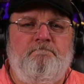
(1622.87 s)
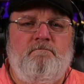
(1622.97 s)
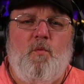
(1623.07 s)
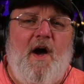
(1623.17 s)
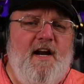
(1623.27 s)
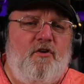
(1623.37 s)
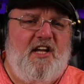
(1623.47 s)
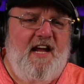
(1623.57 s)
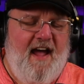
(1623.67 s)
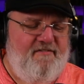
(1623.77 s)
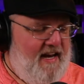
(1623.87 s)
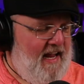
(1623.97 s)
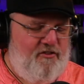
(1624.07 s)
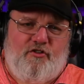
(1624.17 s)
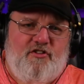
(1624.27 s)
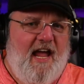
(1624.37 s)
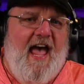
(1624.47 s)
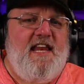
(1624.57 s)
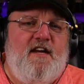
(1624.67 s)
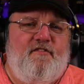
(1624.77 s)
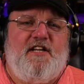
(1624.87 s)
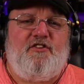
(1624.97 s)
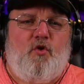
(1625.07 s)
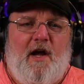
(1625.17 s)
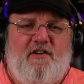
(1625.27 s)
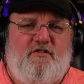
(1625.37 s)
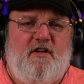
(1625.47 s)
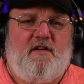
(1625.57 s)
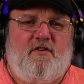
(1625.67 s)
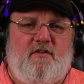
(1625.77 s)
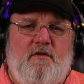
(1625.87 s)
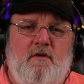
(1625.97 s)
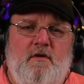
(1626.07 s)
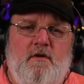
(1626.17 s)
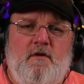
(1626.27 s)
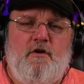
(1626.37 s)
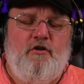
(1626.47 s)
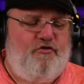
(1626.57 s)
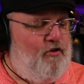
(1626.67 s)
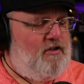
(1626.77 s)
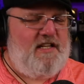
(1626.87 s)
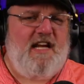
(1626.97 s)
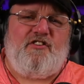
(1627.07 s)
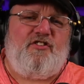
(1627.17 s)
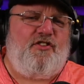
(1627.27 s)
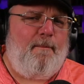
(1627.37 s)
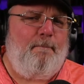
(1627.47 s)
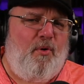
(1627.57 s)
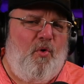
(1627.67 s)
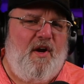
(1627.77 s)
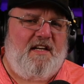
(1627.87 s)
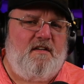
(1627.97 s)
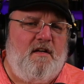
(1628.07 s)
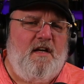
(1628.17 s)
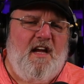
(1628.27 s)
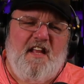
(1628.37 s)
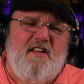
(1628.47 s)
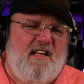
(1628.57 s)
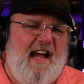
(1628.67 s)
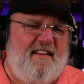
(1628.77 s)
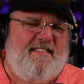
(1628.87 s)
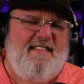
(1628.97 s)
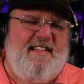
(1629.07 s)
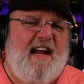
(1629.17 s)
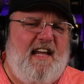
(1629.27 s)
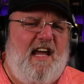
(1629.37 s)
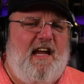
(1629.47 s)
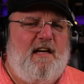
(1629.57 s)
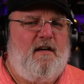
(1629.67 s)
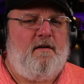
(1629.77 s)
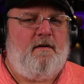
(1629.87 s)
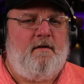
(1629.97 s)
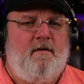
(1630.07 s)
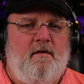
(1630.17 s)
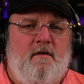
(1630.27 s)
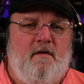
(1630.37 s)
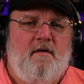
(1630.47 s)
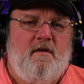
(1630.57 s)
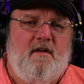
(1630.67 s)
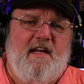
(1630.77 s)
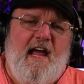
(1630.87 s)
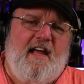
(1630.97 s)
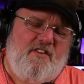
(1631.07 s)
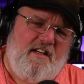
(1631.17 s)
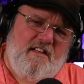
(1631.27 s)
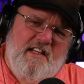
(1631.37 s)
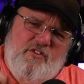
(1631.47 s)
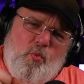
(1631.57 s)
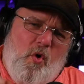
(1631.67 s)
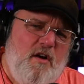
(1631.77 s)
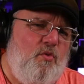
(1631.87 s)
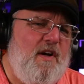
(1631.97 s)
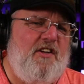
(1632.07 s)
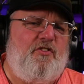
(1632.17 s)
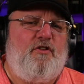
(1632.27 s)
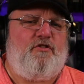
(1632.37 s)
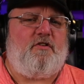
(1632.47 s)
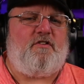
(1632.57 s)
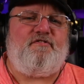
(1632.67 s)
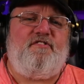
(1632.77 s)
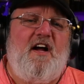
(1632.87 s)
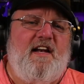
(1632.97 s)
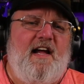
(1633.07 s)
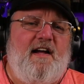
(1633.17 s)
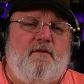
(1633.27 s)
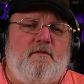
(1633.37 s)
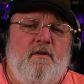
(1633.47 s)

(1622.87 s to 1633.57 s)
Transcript: Why don't they have an answer to any of these questions? Surely at some point in the last decade, they asked at least one researcher to find out